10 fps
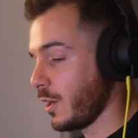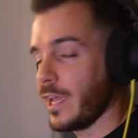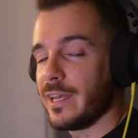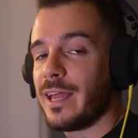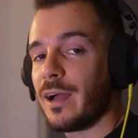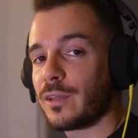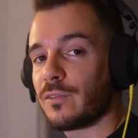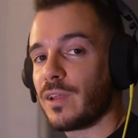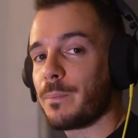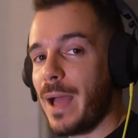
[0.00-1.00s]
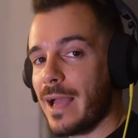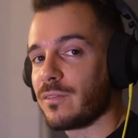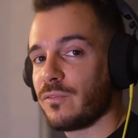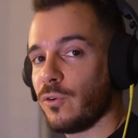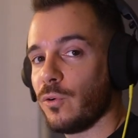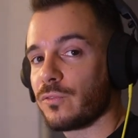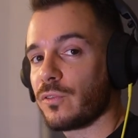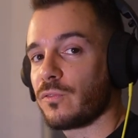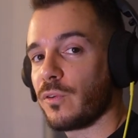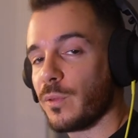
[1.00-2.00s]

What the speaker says: Okay, now I'm going to flip back and forth from